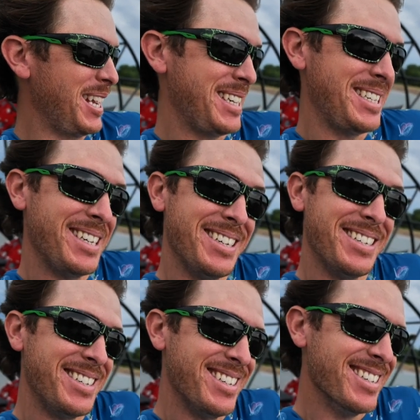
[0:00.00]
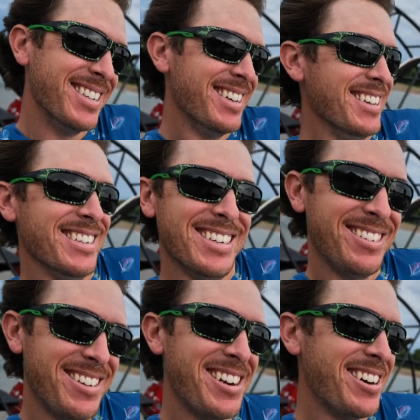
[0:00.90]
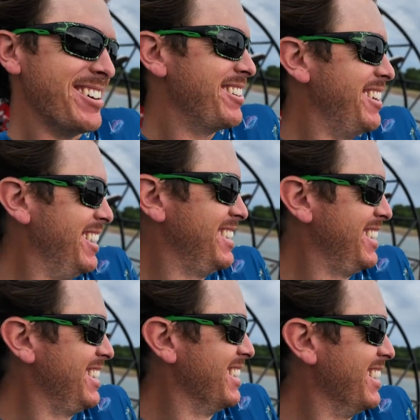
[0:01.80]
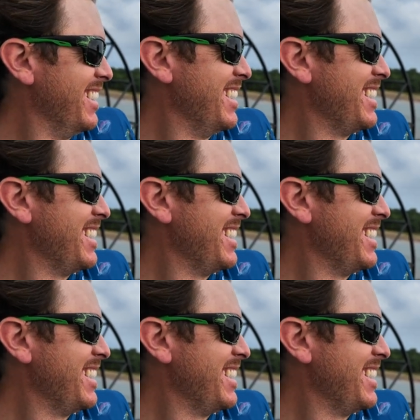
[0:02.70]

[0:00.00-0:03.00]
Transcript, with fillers: like, oh. that one where that log was in the